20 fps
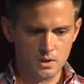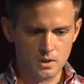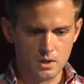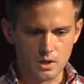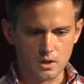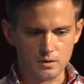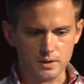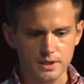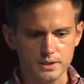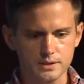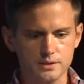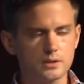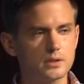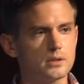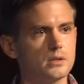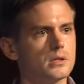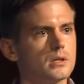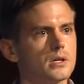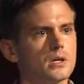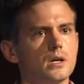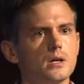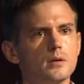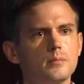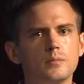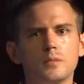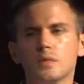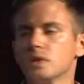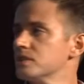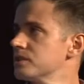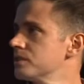All right.
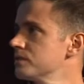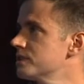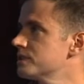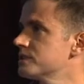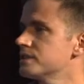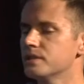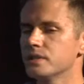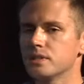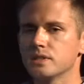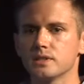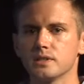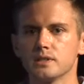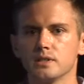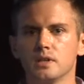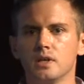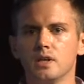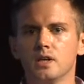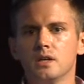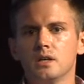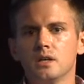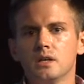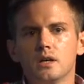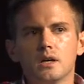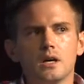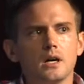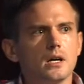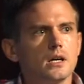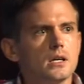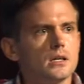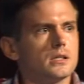So just to
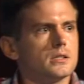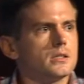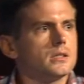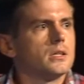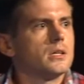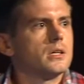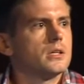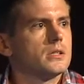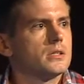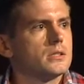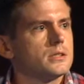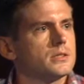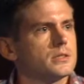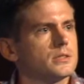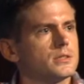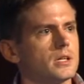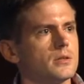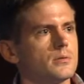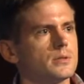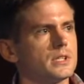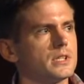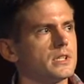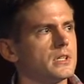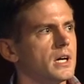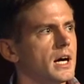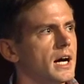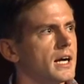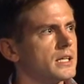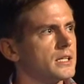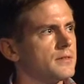start with the
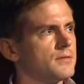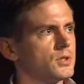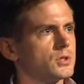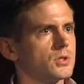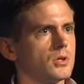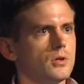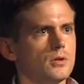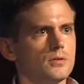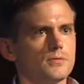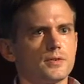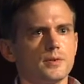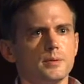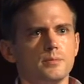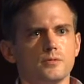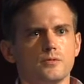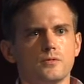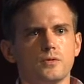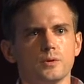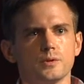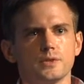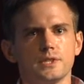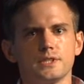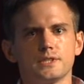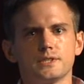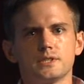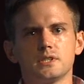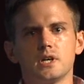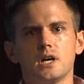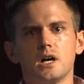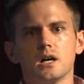high-level goal for
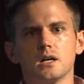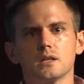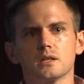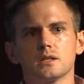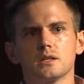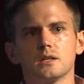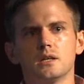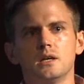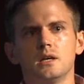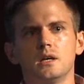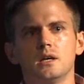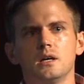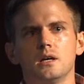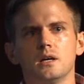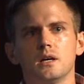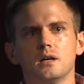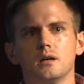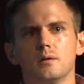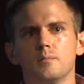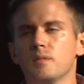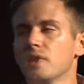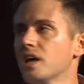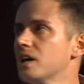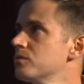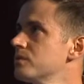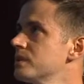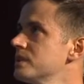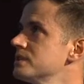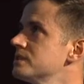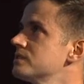this talk, I
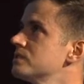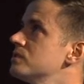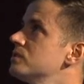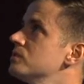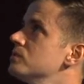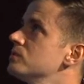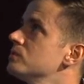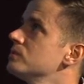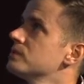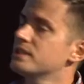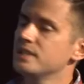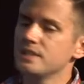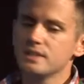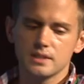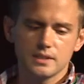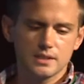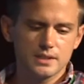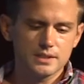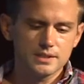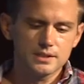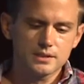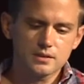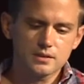wanted to. These